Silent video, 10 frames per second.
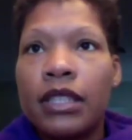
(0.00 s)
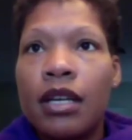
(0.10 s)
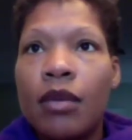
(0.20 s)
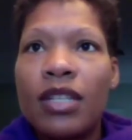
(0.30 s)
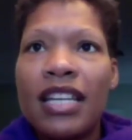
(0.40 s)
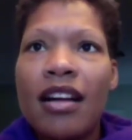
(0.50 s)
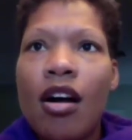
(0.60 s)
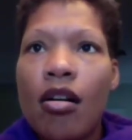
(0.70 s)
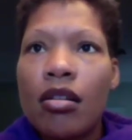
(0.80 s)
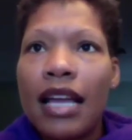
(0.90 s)
what they
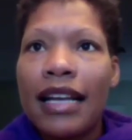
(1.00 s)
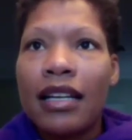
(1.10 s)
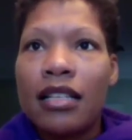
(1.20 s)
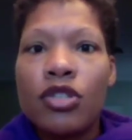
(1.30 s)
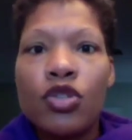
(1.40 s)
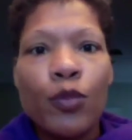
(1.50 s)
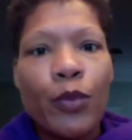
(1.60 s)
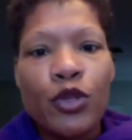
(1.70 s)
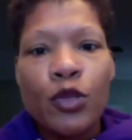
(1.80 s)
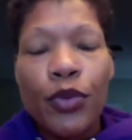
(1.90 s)
call like a super
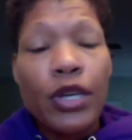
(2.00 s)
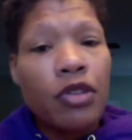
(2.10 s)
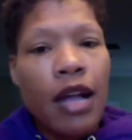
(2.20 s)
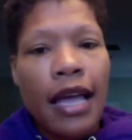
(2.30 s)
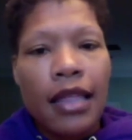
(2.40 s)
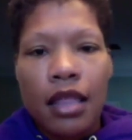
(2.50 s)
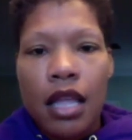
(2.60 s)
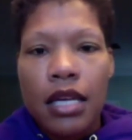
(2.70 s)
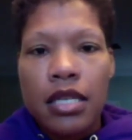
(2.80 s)
sprint triathlon.